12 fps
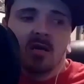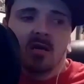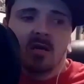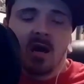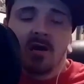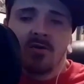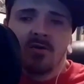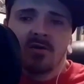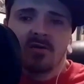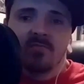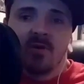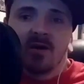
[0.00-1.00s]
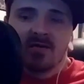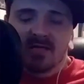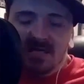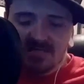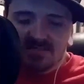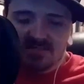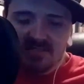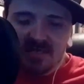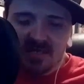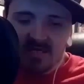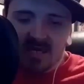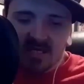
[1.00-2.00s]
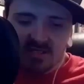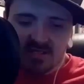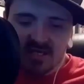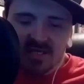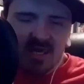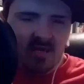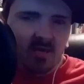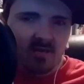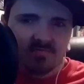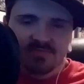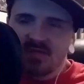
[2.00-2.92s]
I heard on a podcast today, actually, I can't